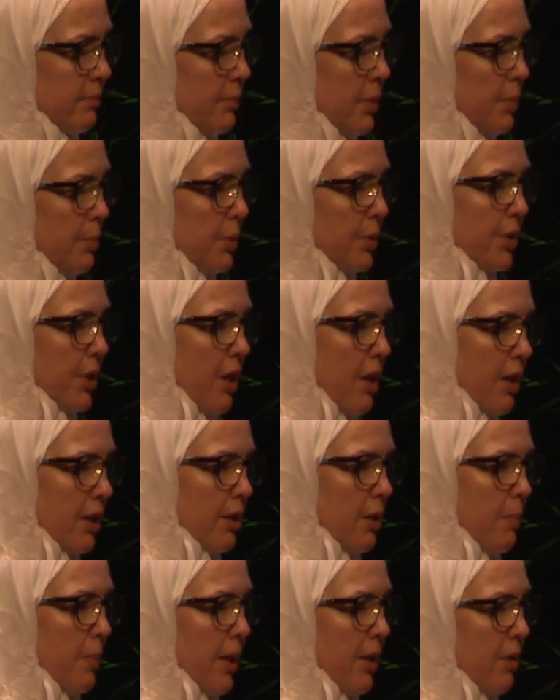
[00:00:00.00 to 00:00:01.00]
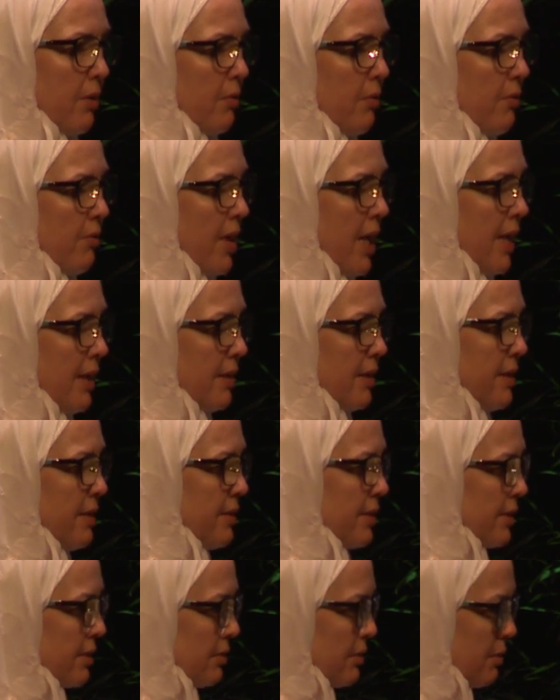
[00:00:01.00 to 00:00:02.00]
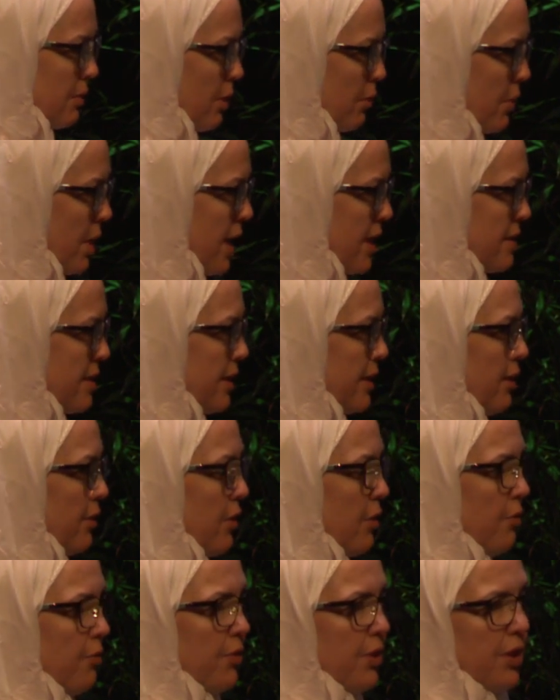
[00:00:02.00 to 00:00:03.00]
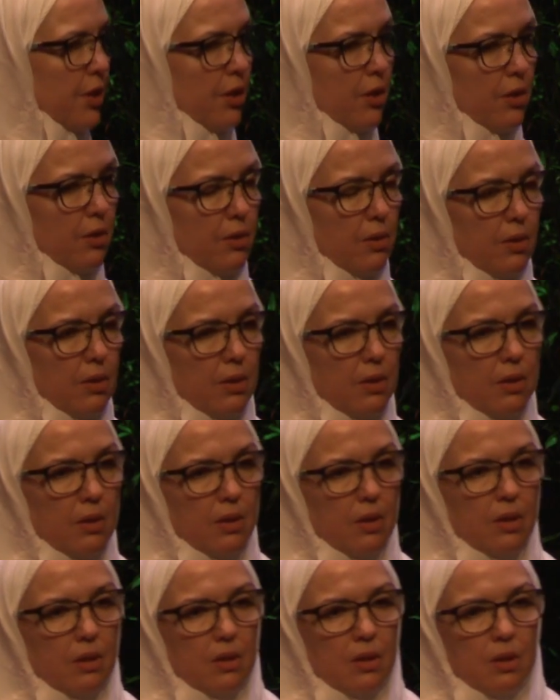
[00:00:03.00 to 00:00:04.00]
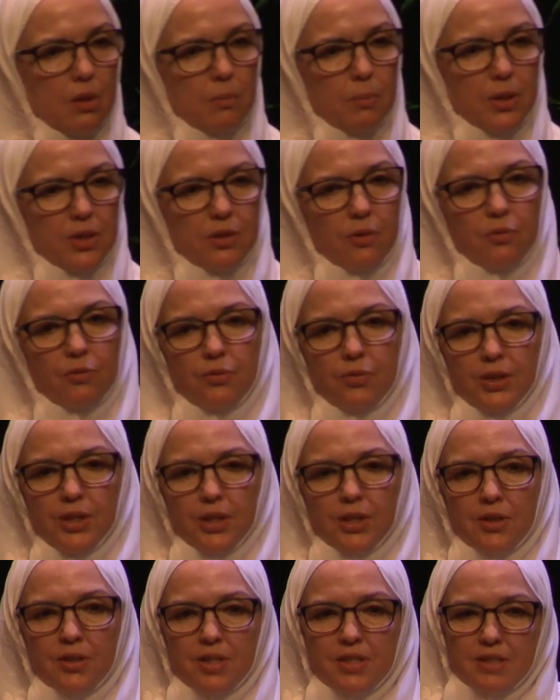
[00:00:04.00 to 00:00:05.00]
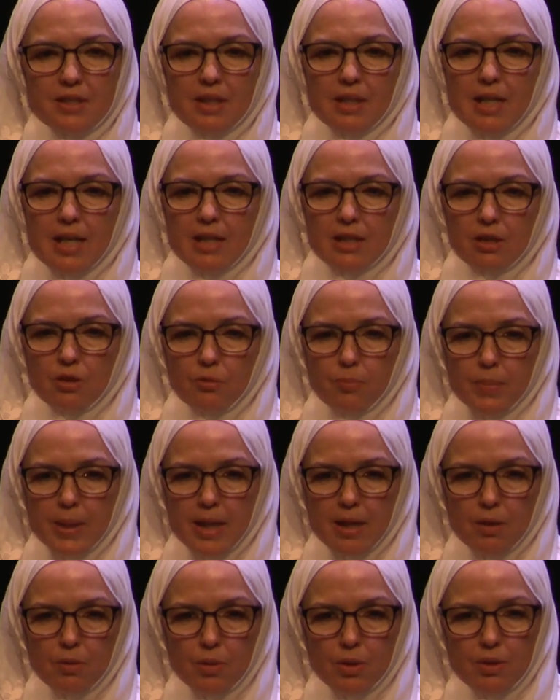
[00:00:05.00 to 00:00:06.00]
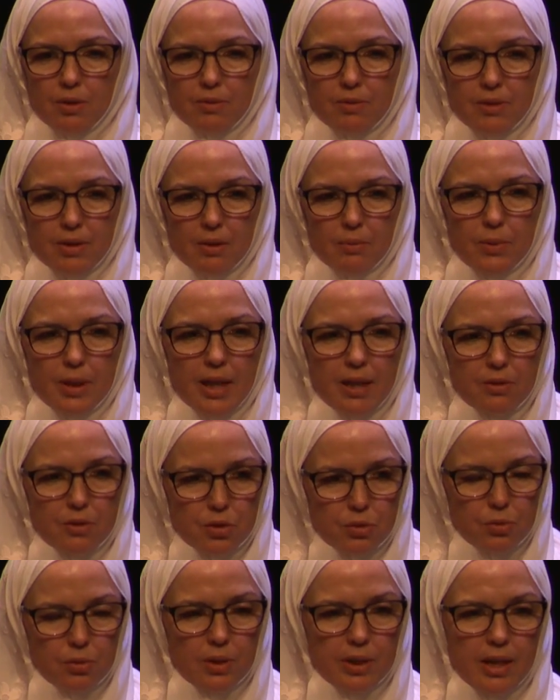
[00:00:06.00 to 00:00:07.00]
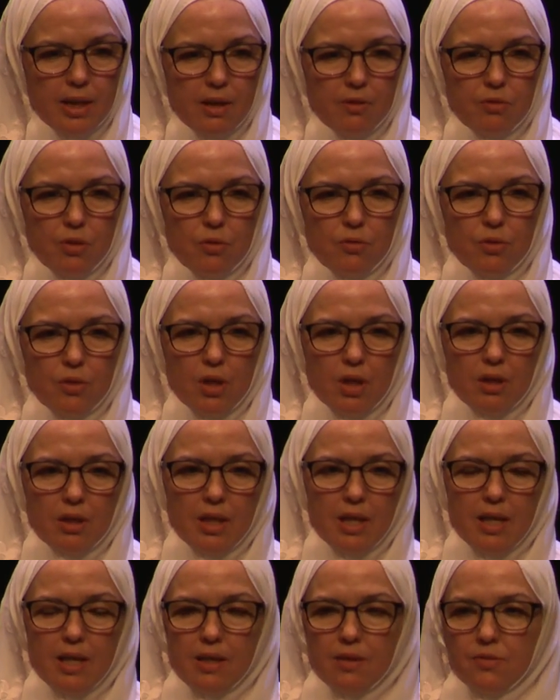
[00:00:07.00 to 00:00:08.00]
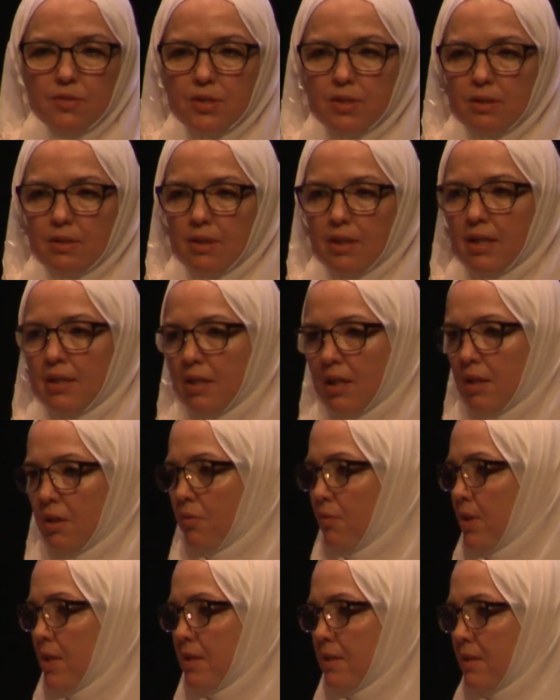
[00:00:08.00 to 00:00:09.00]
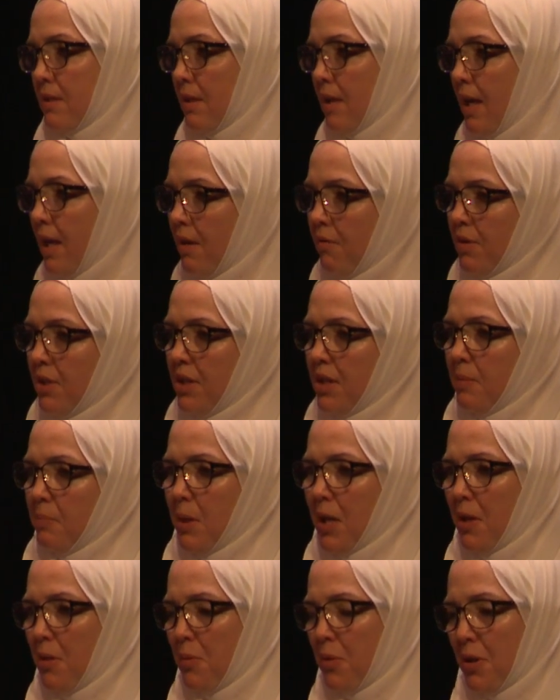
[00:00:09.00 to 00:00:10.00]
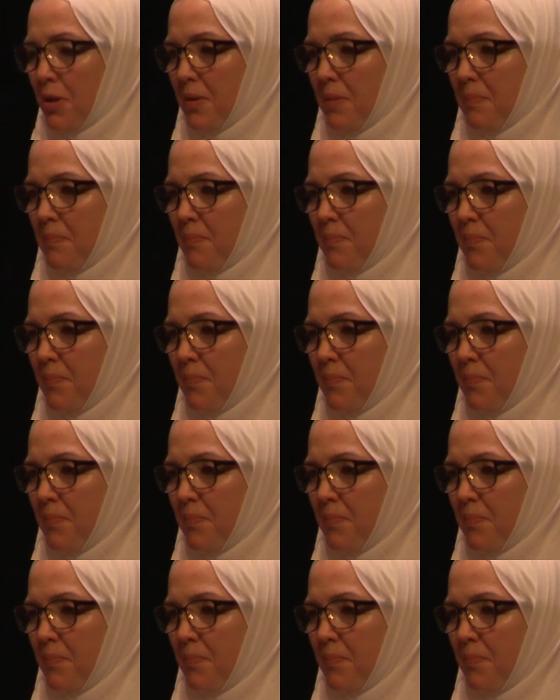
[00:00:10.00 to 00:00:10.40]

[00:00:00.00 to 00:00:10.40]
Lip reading: People talk about violence arising out of fear. But the fear is the lack of power that we truly have over our lives, and none of us have any power.